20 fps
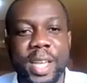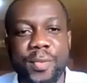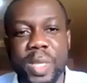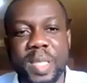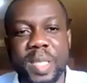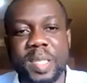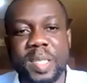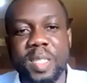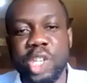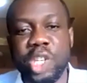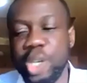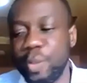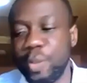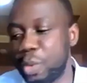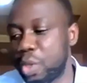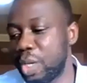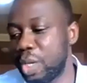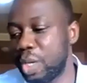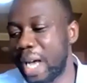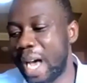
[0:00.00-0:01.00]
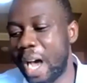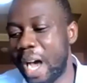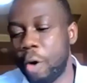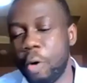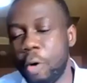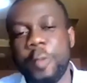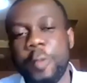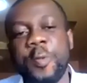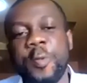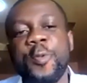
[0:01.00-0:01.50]
the regimes
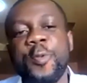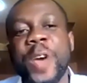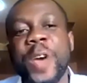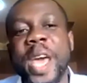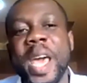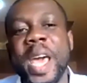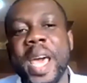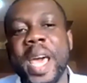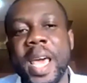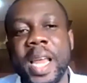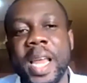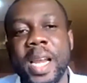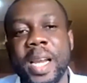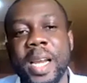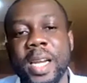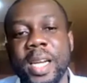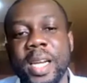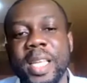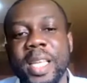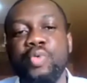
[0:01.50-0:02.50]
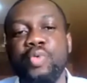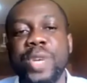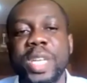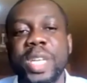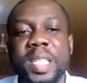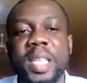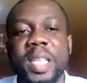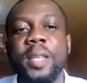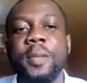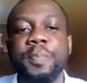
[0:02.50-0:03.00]
are not fairly
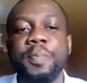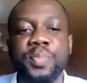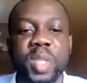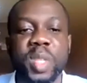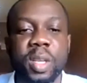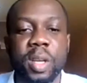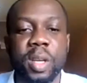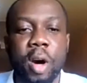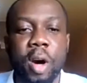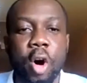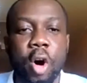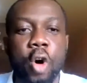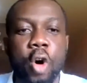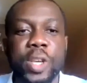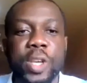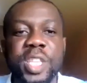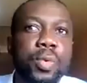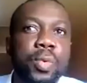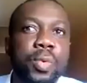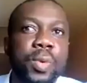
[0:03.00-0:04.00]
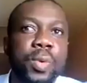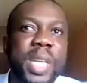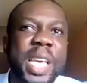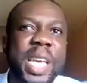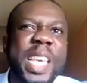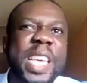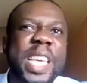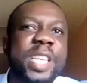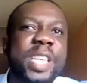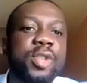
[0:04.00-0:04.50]
treating or
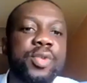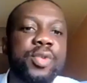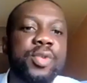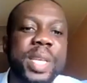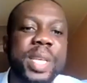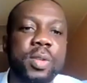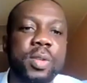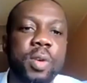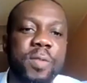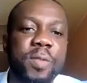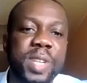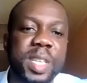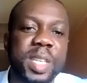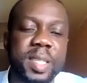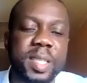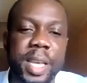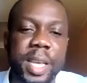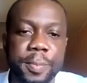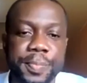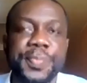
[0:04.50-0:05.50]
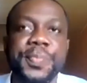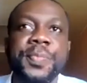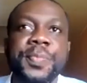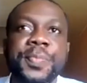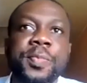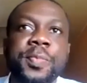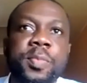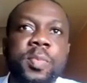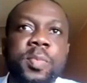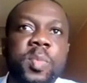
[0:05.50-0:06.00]
yielding to the interests of the
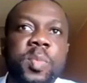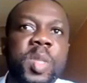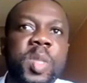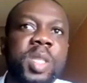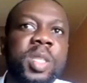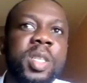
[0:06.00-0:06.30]
state.